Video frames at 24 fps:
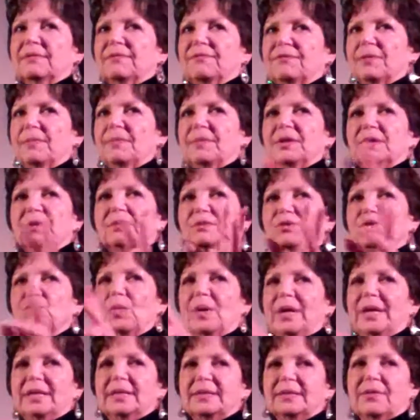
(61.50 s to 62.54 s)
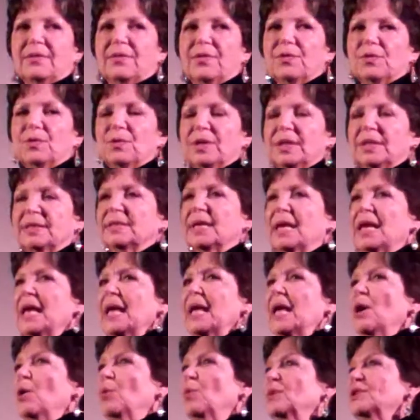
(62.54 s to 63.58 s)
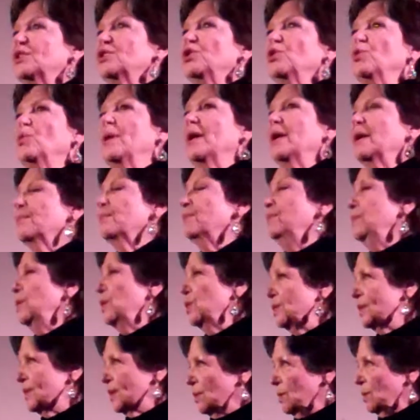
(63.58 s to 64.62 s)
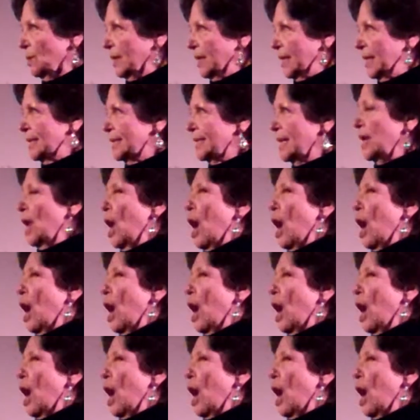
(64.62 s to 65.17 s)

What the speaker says: from the 20s and 30s, was doing a musical, and he said,